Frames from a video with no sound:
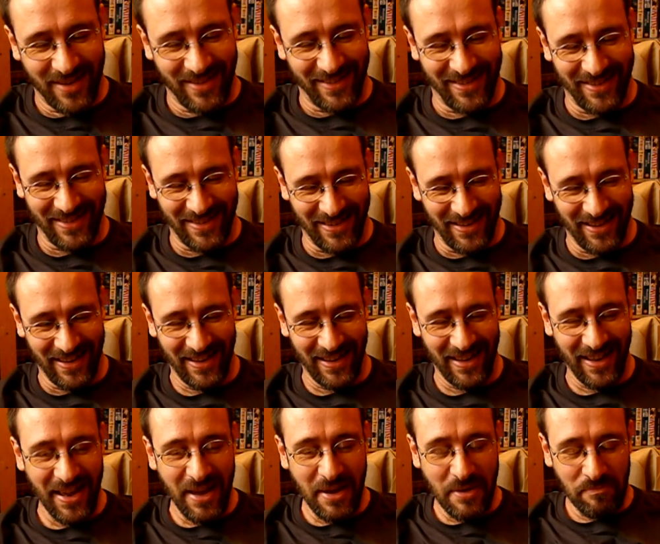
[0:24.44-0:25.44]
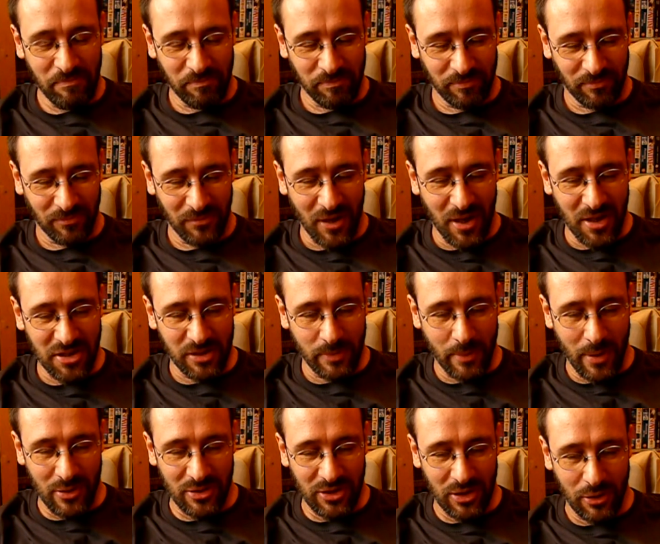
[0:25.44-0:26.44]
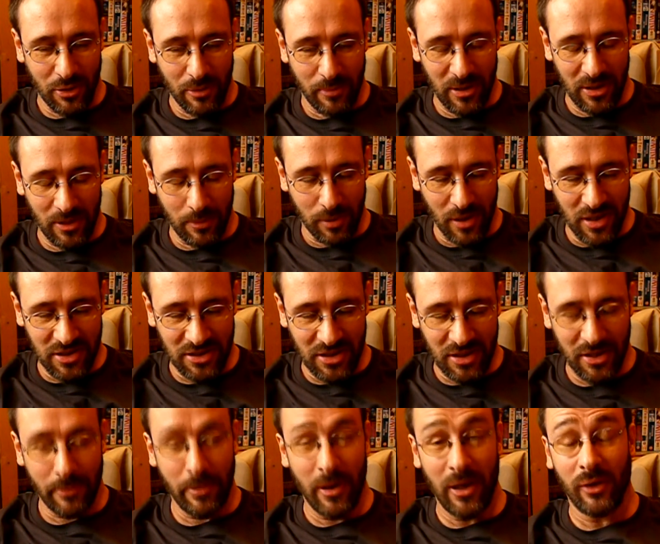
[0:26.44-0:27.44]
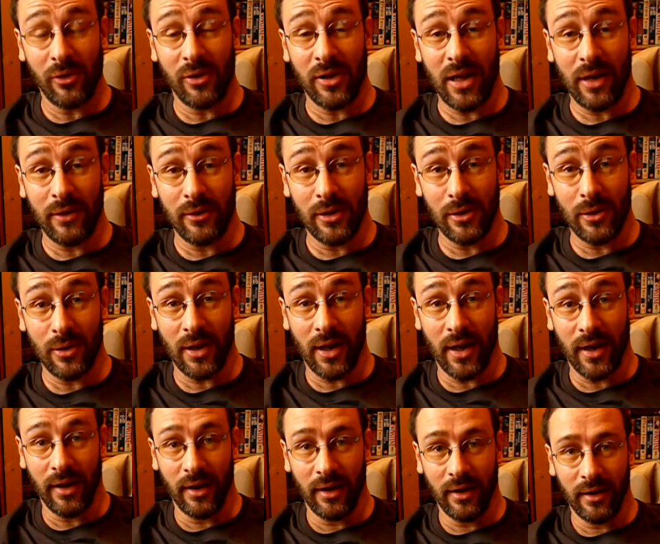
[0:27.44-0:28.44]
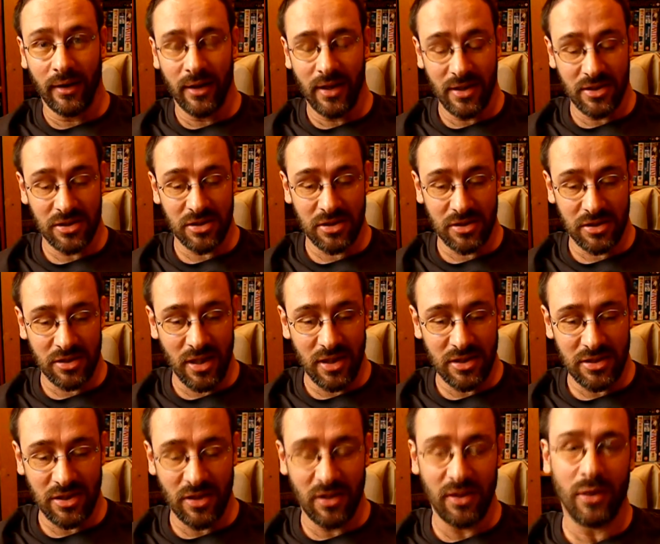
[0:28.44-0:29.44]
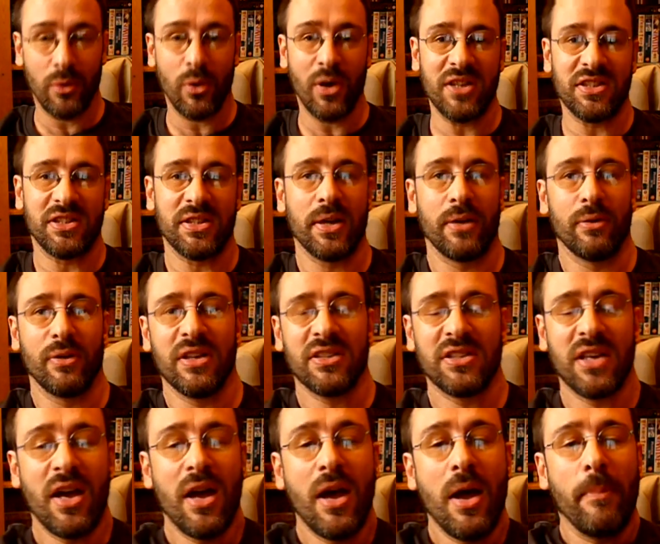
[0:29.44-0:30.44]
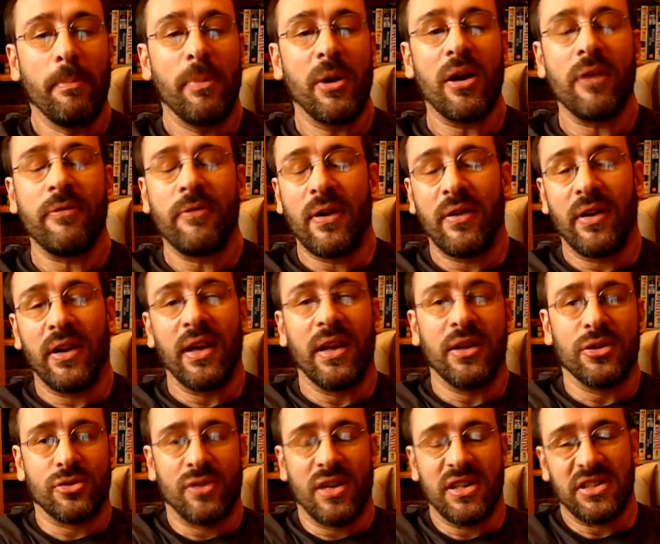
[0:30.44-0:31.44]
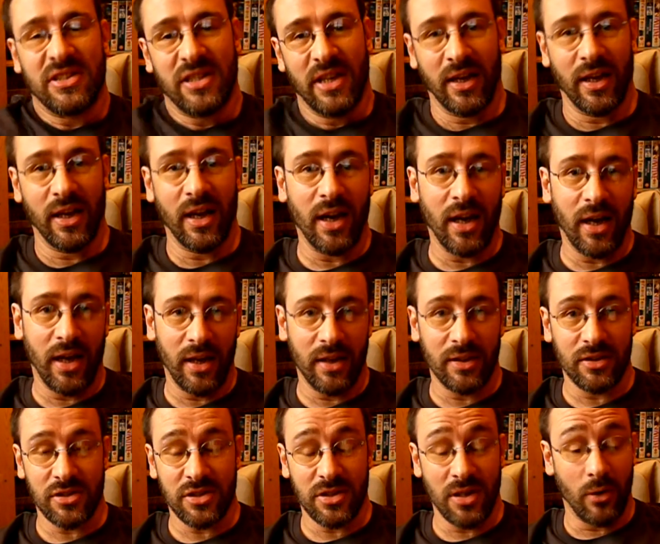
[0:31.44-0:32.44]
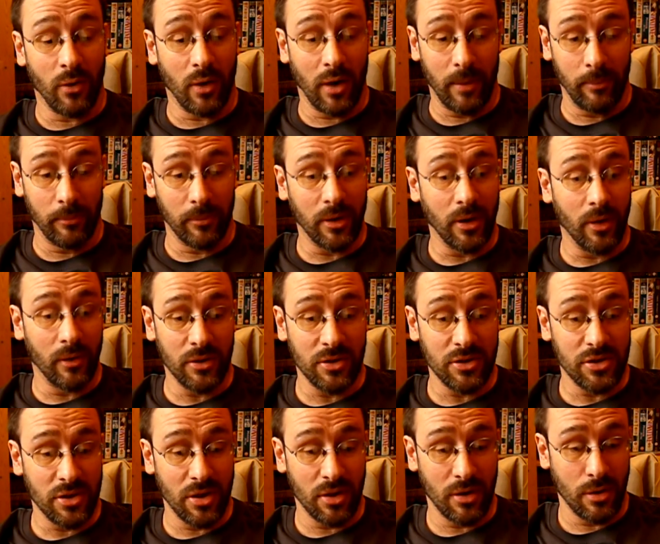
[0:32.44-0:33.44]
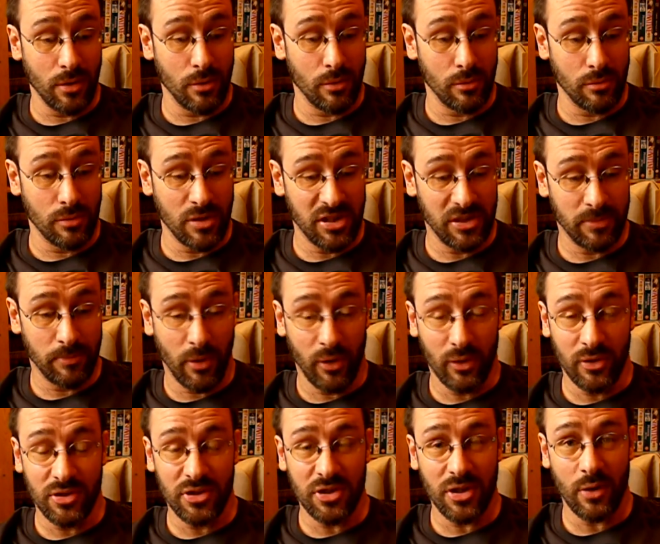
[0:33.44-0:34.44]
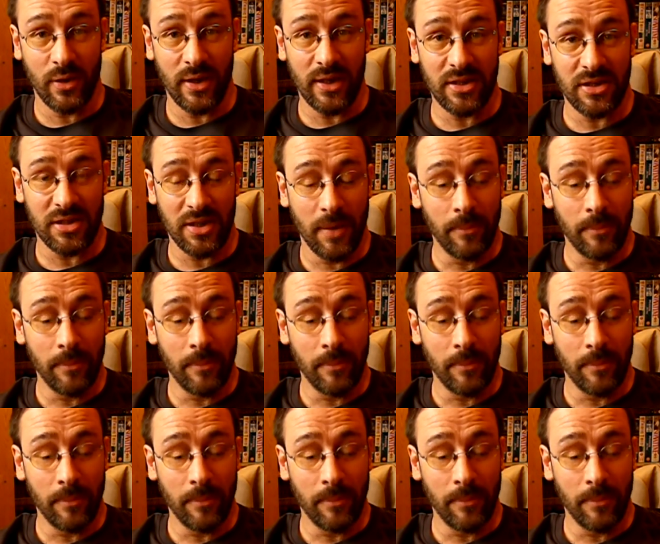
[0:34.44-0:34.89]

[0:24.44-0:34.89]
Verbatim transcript: I suppose it could be depressing depending on how you look at it. It's certainly quite serious, but I found it interesting and so I'm going to respond to it.